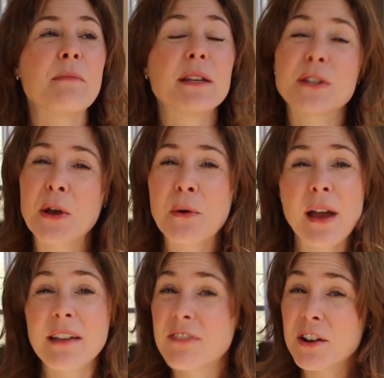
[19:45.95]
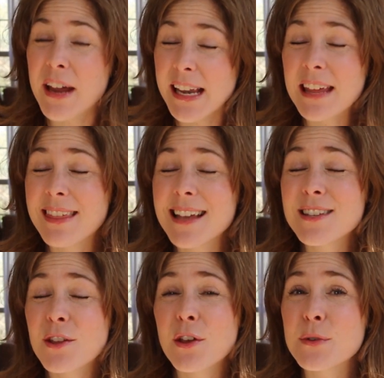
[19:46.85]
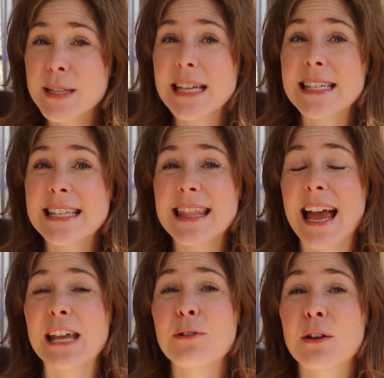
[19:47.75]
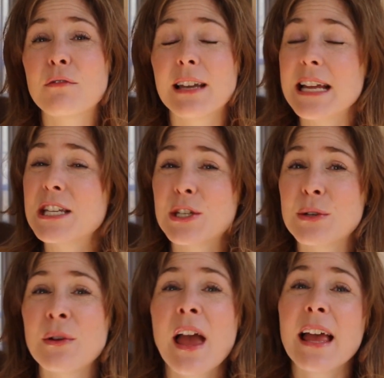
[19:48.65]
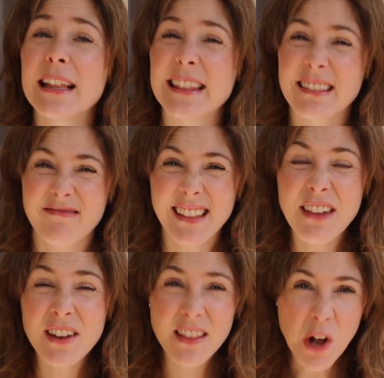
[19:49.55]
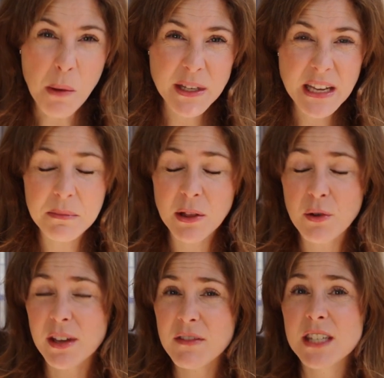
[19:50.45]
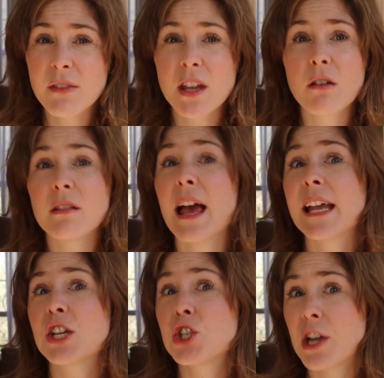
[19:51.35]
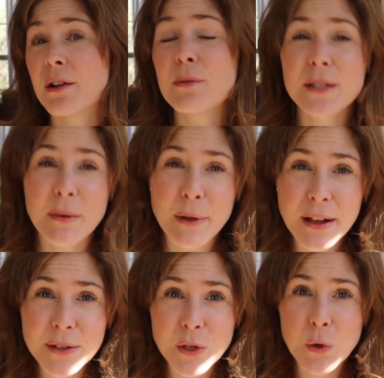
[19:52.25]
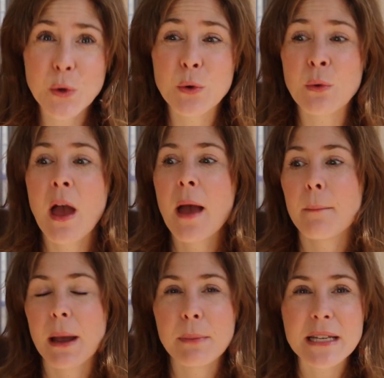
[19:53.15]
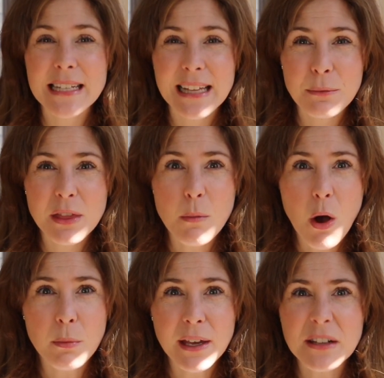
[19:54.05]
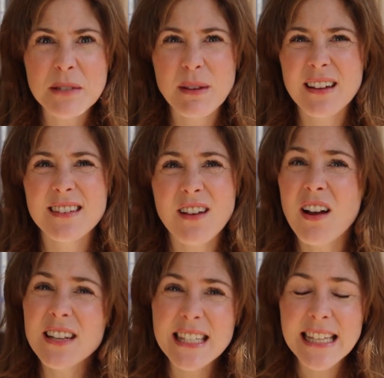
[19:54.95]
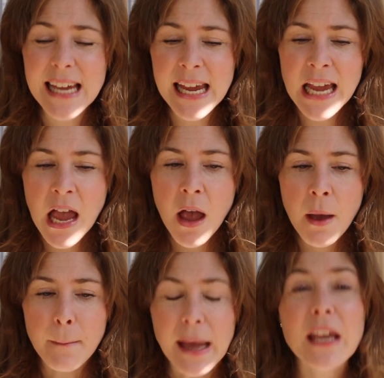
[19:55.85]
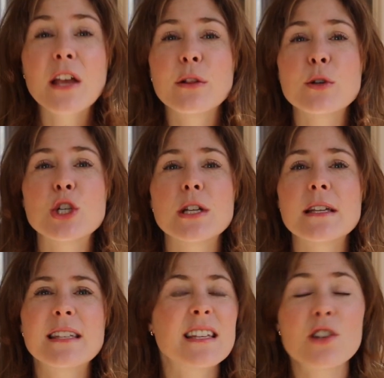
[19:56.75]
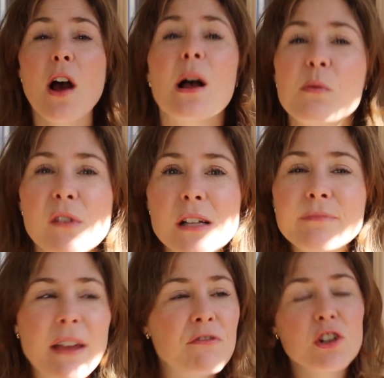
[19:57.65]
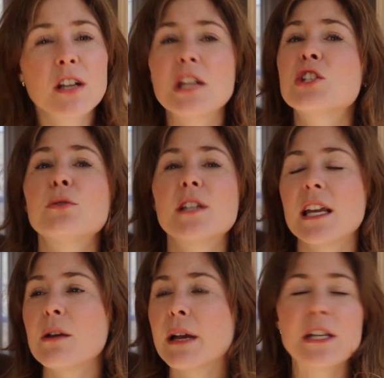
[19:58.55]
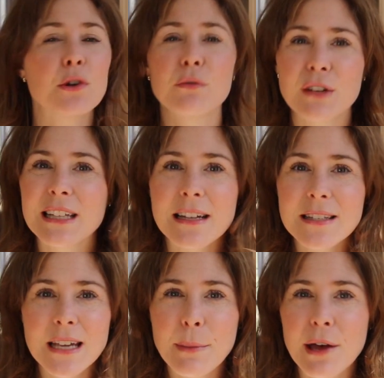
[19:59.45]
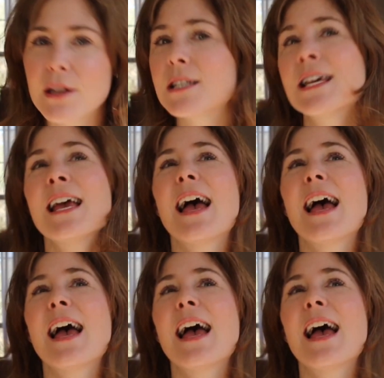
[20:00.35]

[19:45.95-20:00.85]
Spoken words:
So if there are any things on those lists that you can relate to, leave it in the comments down below. Give this video a like, share it with someone else who might be dealing with the mom guilt, because honestly, my conclusion is it's not helpful. If you're gonna do it anyway, don't feel guilty about it.